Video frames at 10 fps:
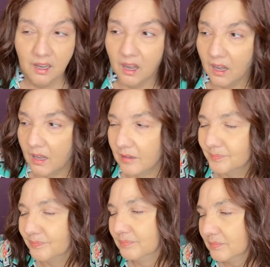
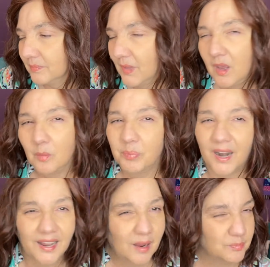But I
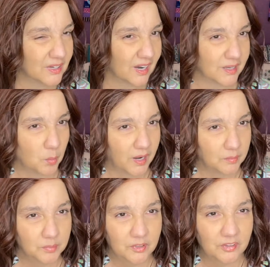kept it anyway
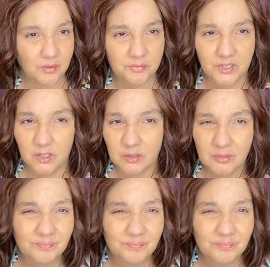because I figured